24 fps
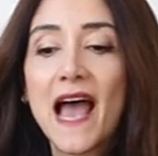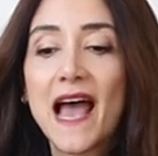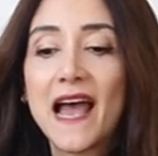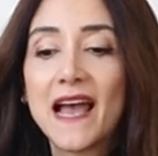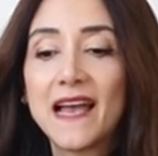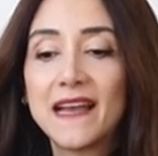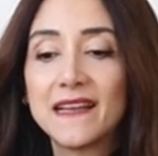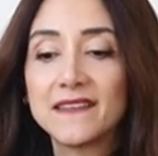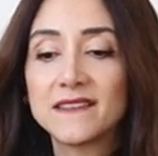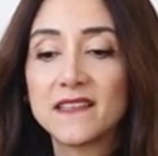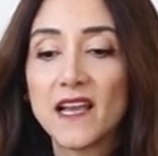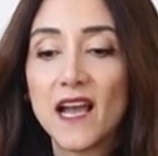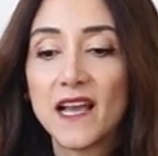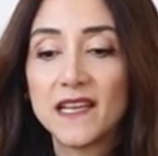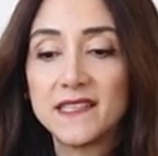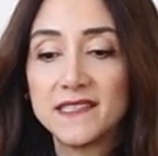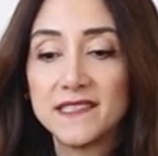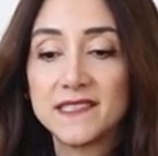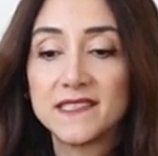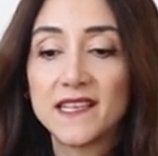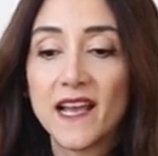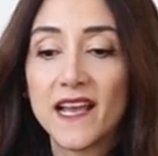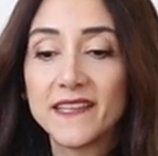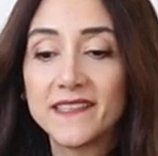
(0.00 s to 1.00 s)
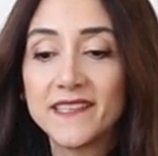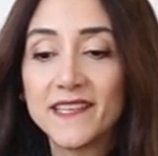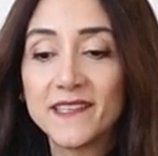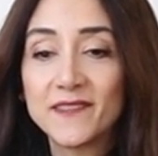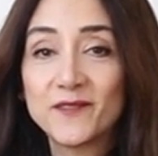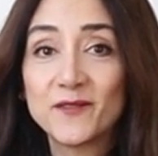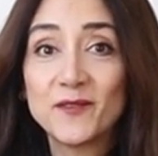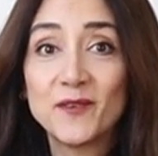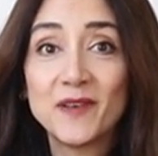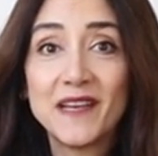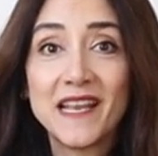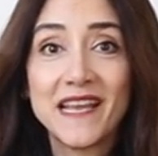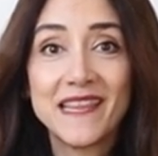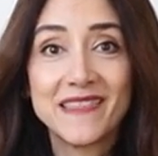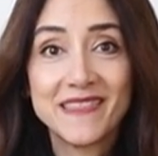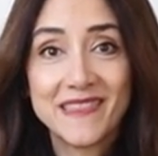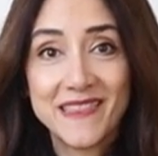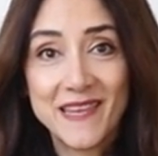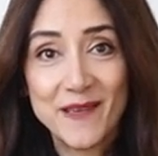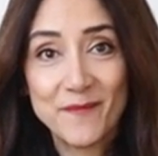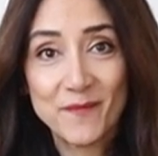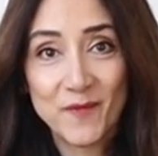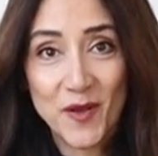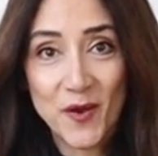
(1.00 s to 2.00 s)
and I decided to let
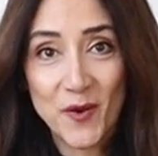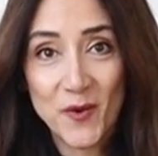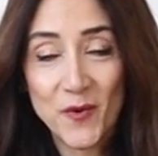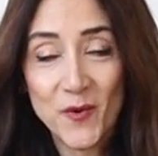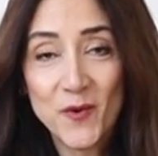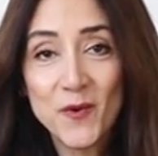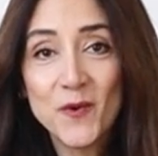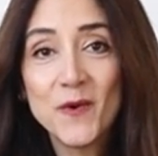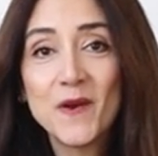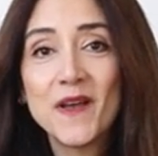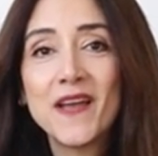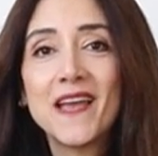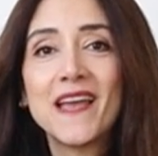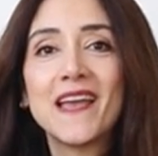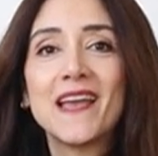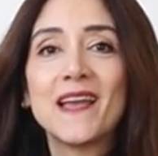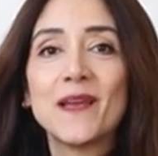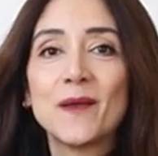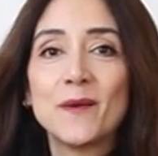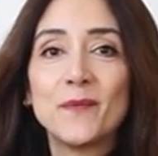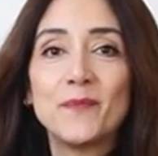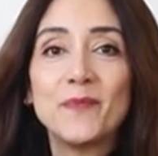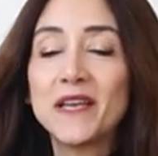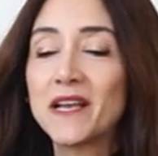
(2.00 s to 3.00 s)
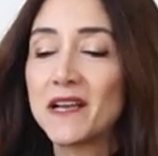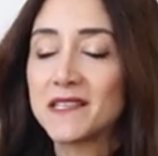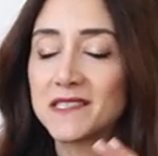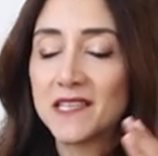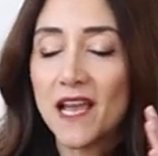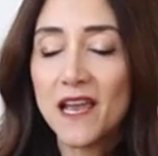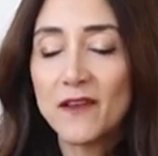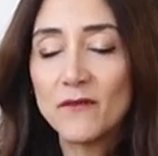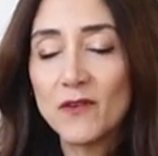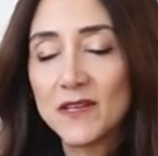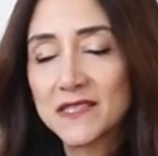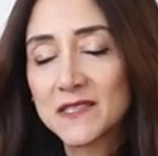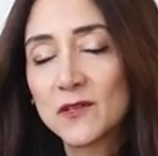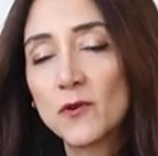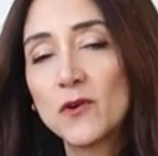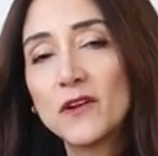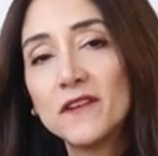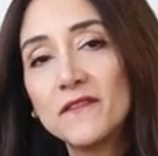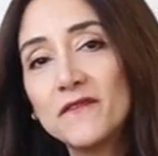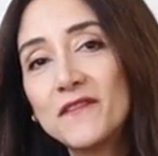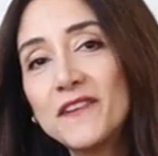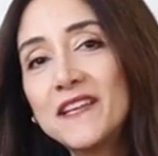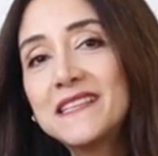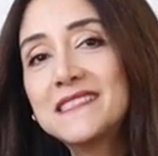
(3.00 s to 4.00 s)
them go because I was
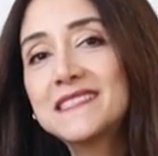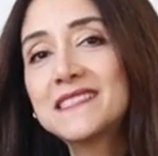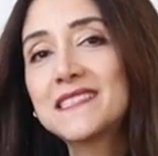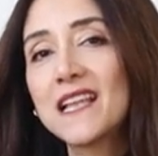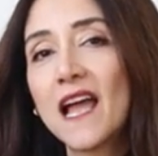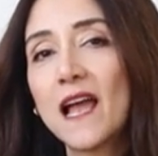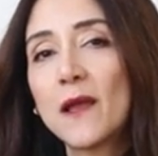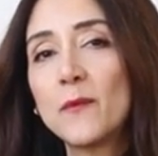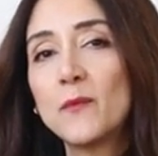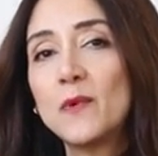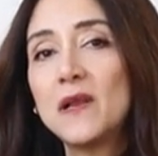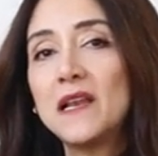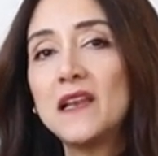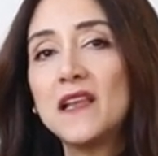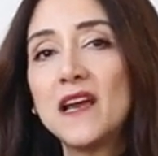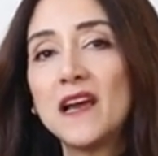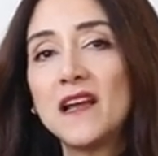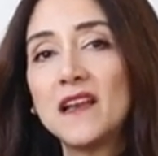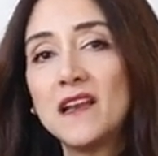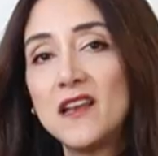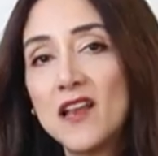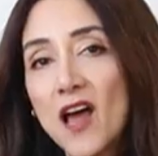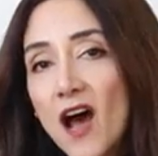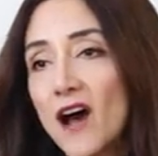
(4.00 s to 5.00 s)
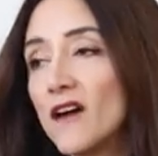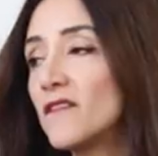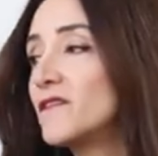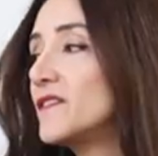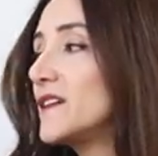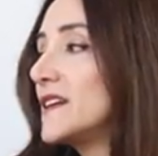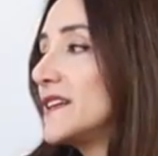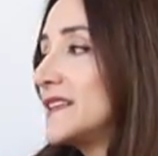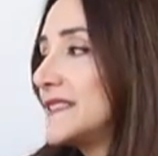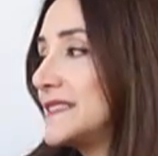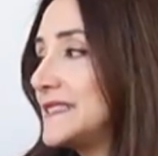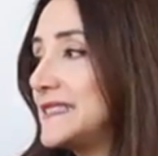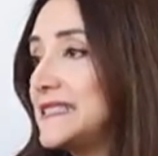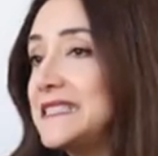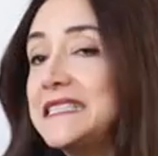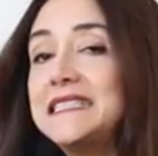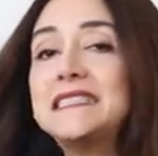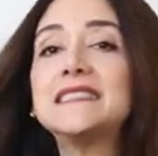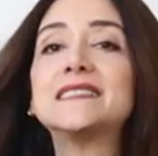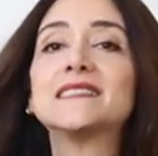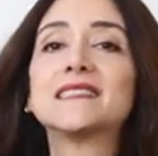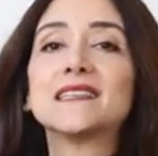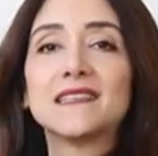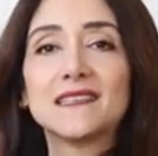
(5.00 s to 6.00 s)
convinced I will love
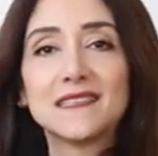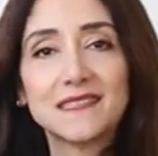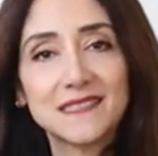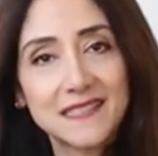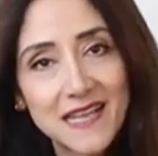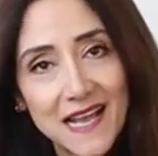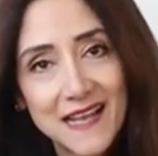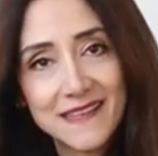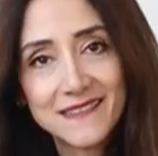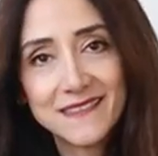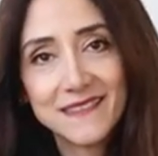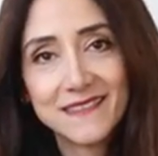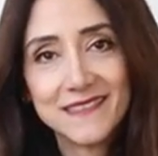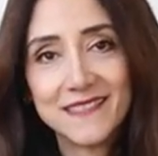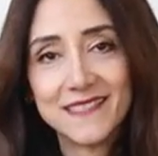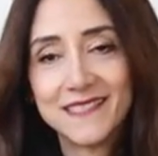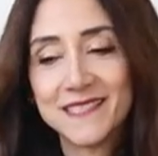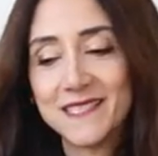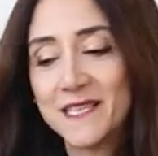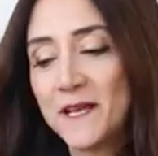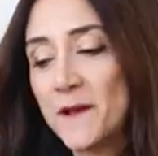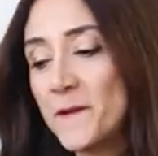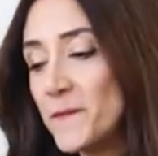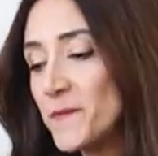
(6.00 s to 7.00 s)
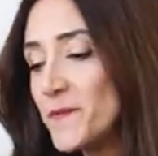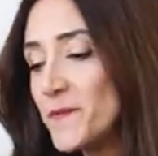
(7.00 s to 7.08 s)
these sandals.